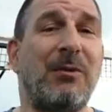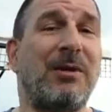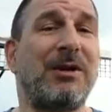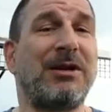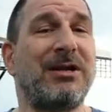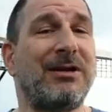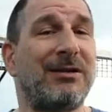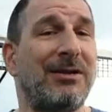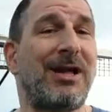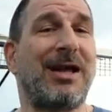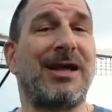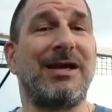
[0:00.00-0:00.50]
what do
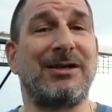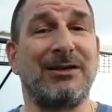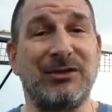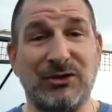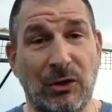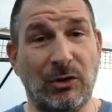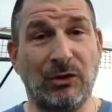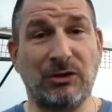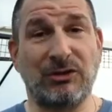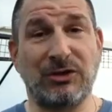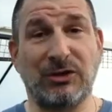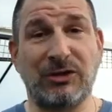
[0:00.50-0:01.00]
you like,
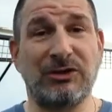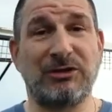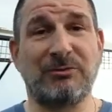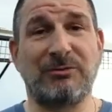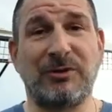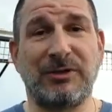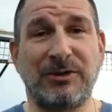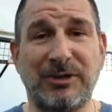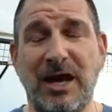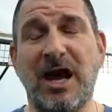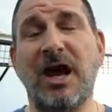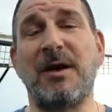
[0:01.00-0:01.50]
socialism
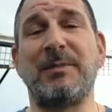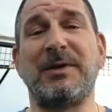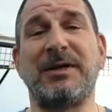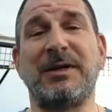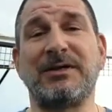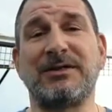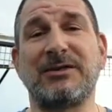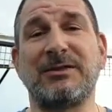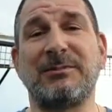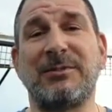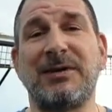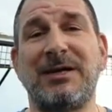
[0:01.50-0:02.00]
or
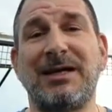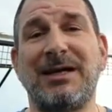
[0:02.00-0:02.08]
communism?